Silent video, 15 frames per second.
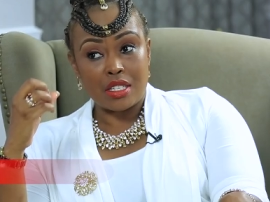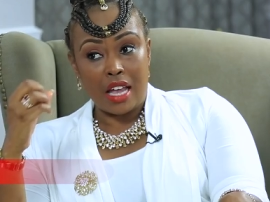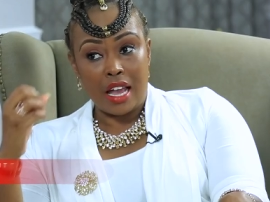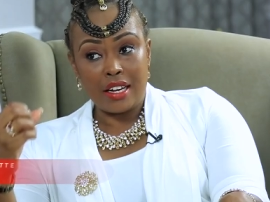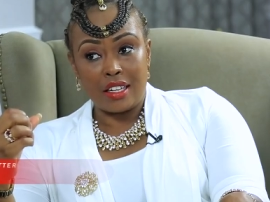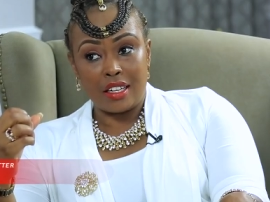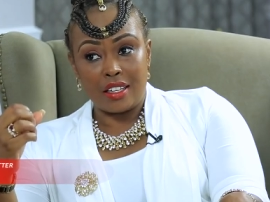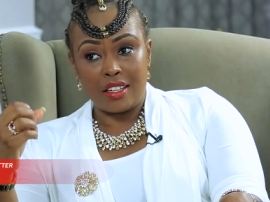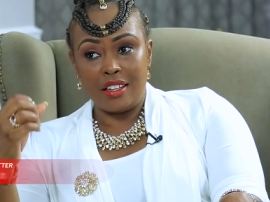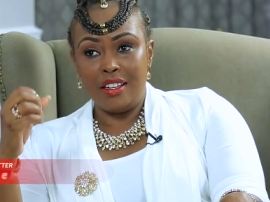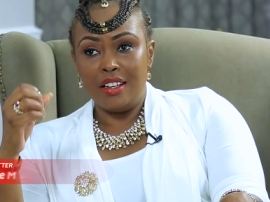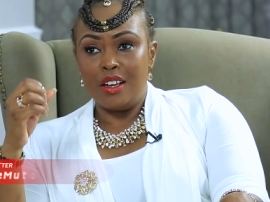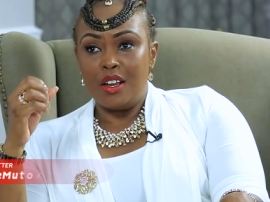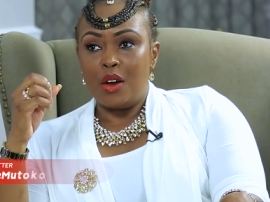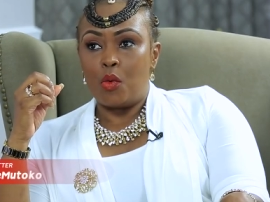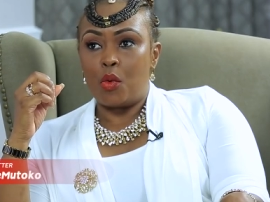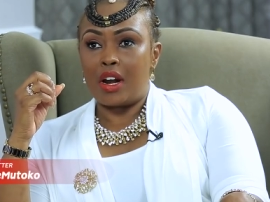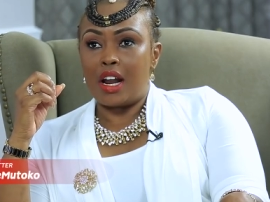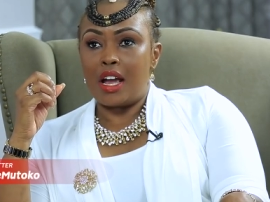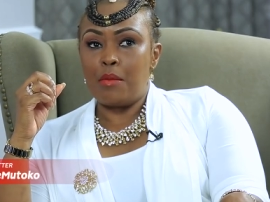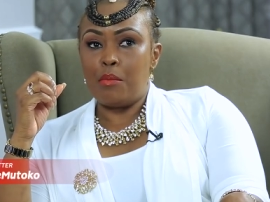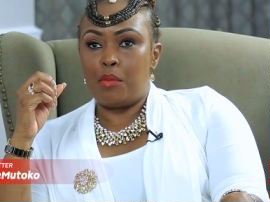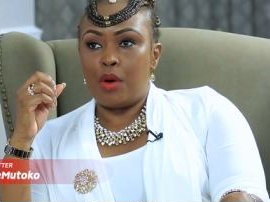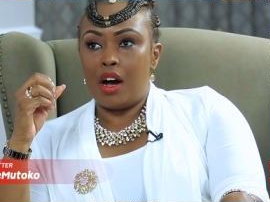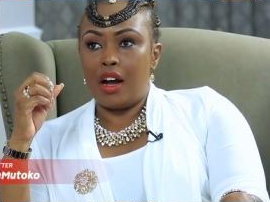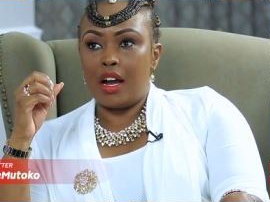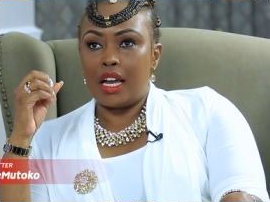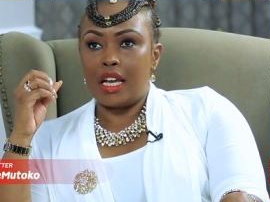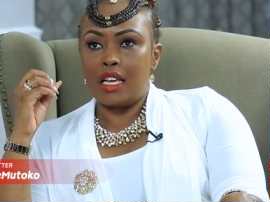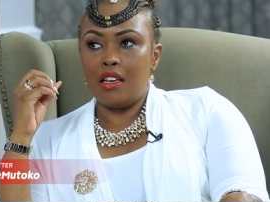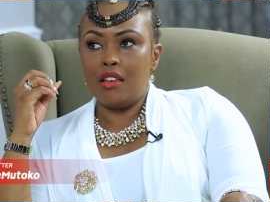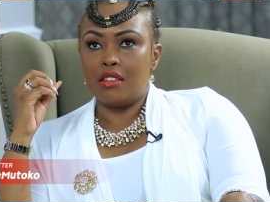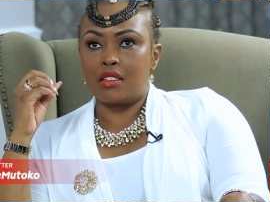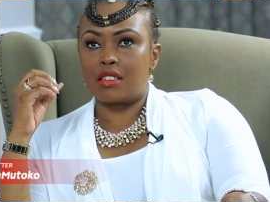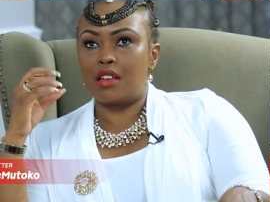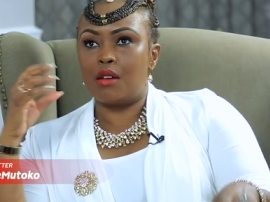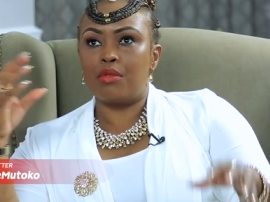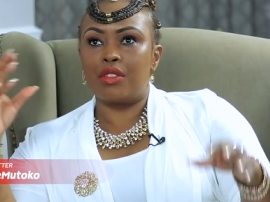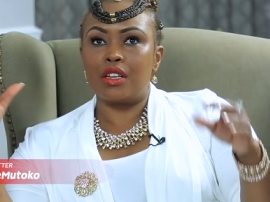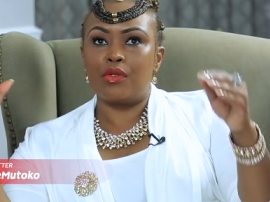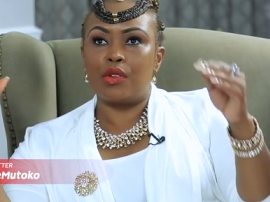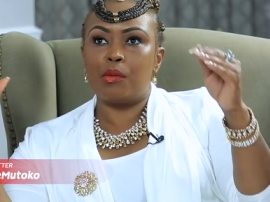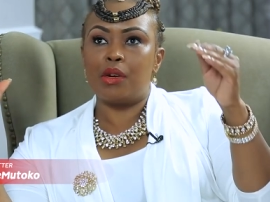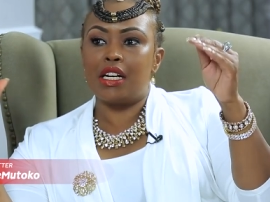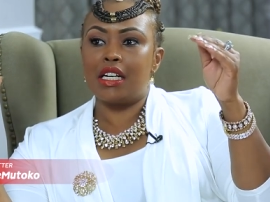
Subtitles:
sadly, when I buy something from